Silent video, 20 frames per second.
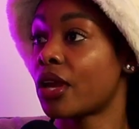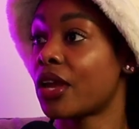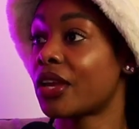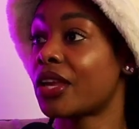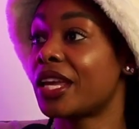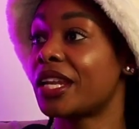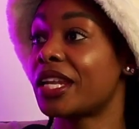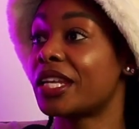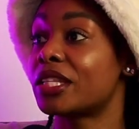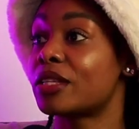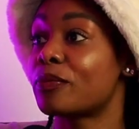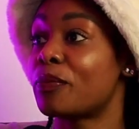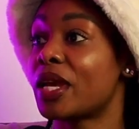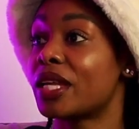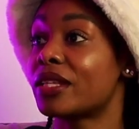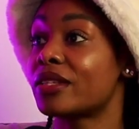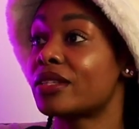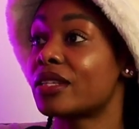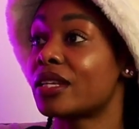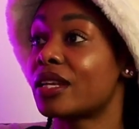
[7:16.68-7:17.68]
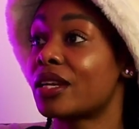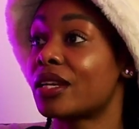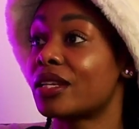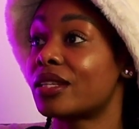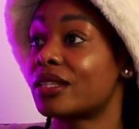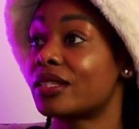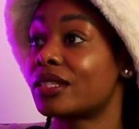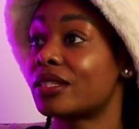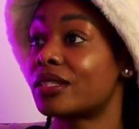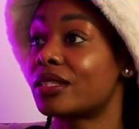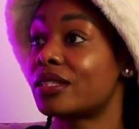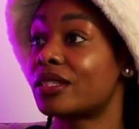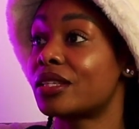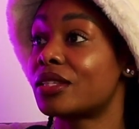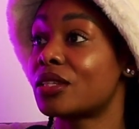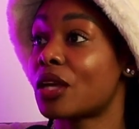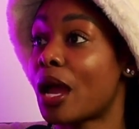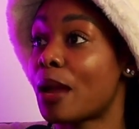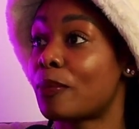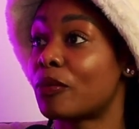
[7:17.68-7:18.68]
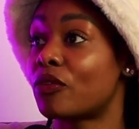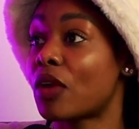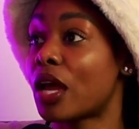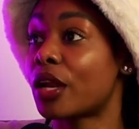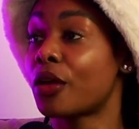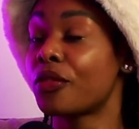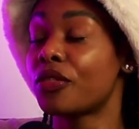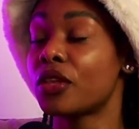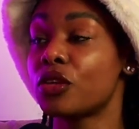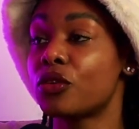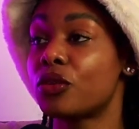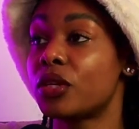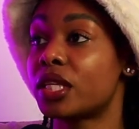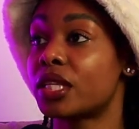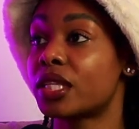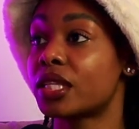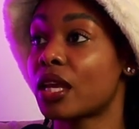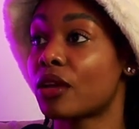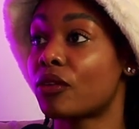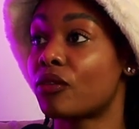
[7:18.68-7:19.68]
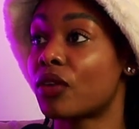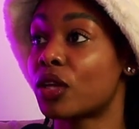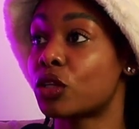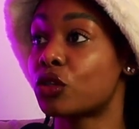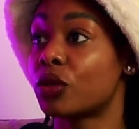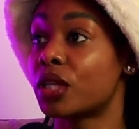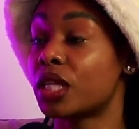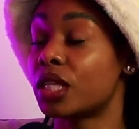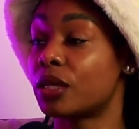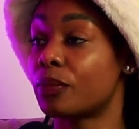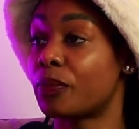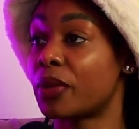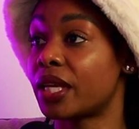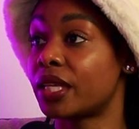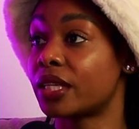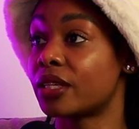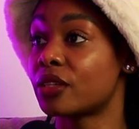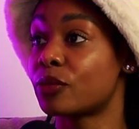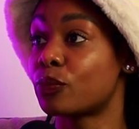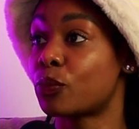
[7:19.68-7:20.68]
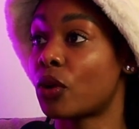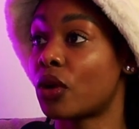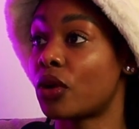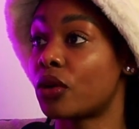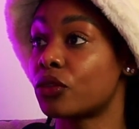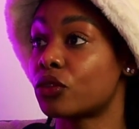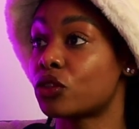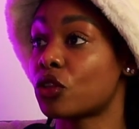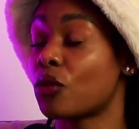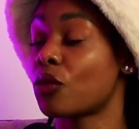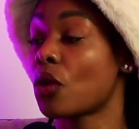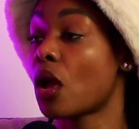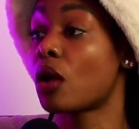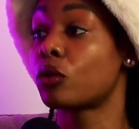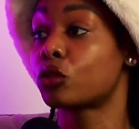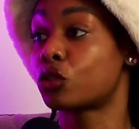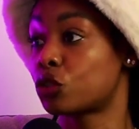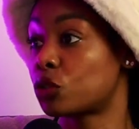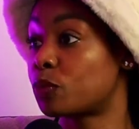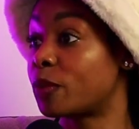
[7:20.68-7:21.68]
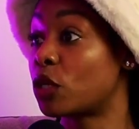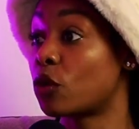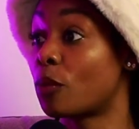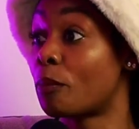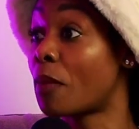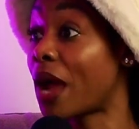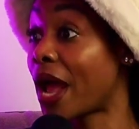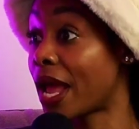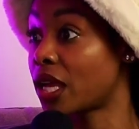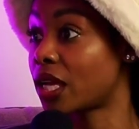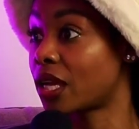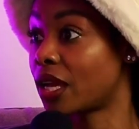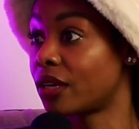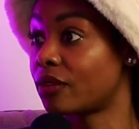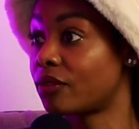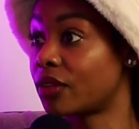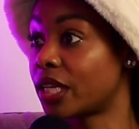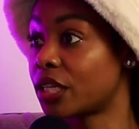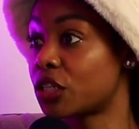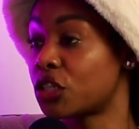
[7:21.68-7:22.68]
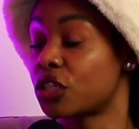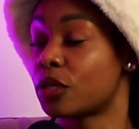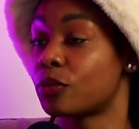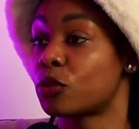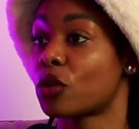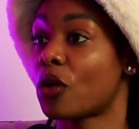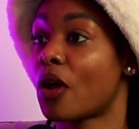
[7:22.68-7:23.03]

Again, it depends the type of, I don't think you need to sacrifice your independence, but so I'll just speak on my kind of relationship.